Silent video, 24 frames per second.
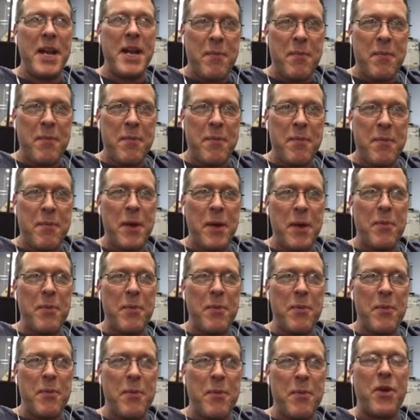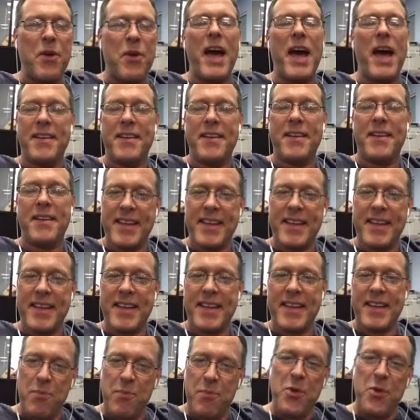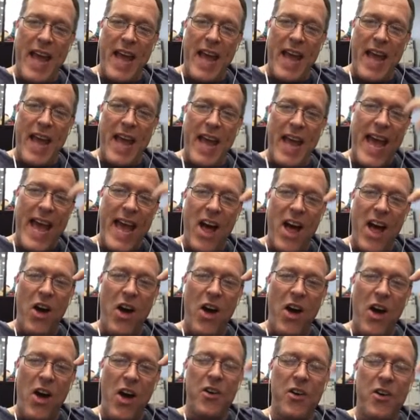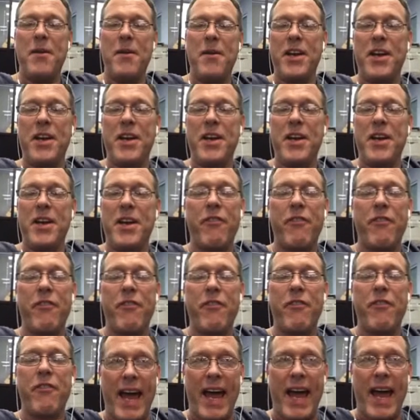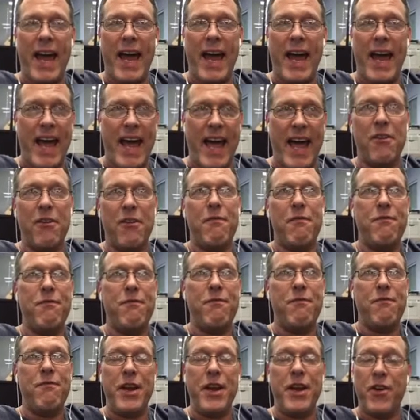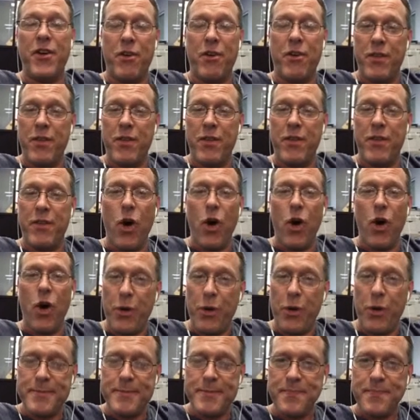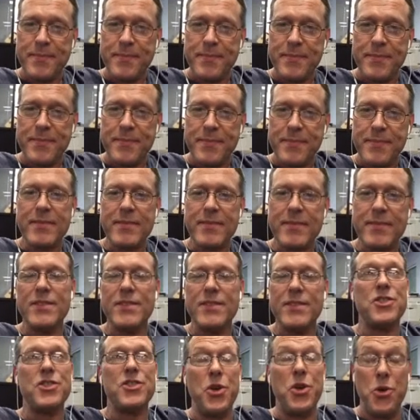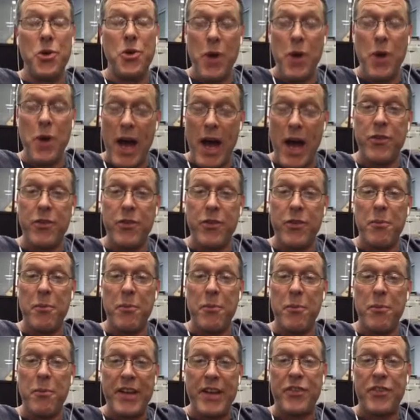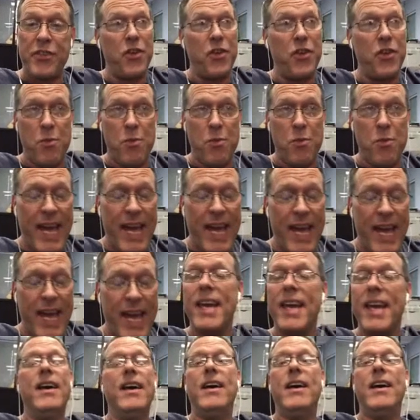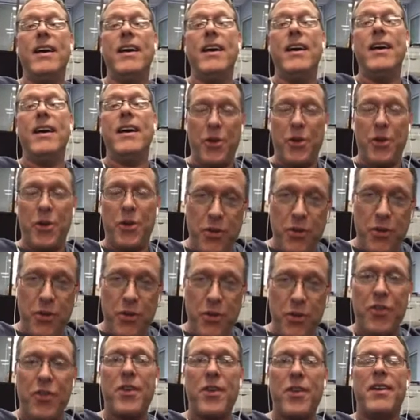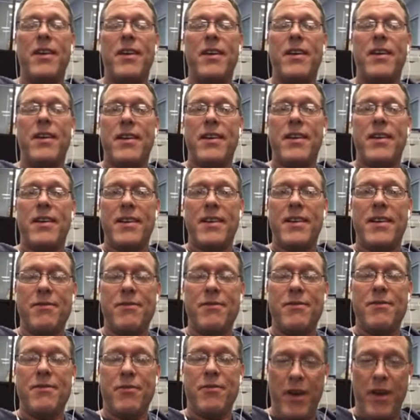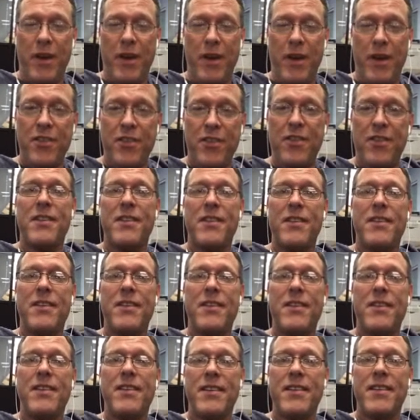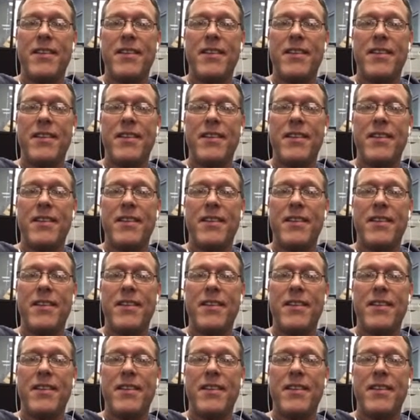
many people try to keep you down and going from that out of fear of their own. So you have to embrace that you may lose friends,